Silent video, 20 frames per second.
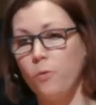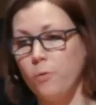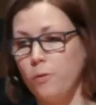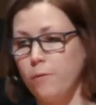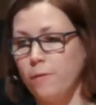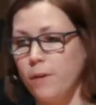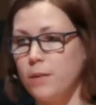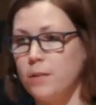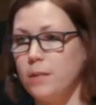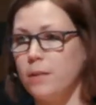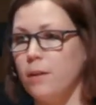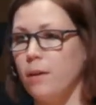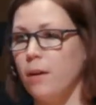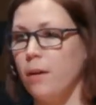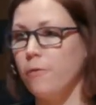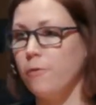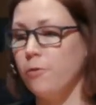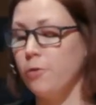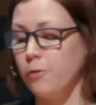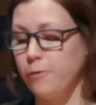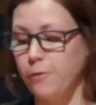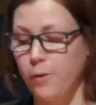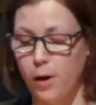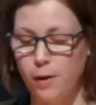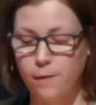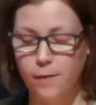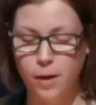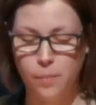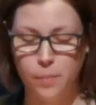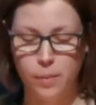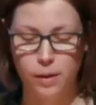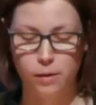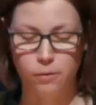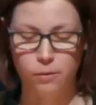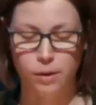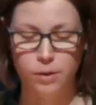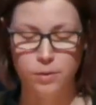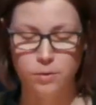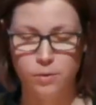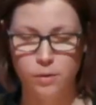with funding for a 5-year
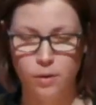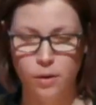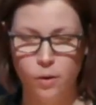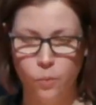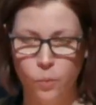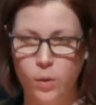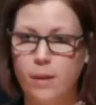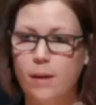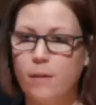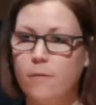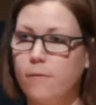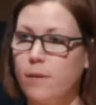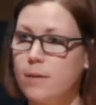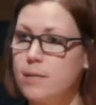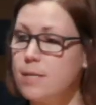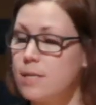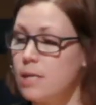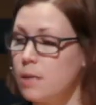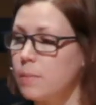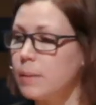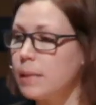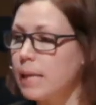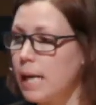period. We then funded them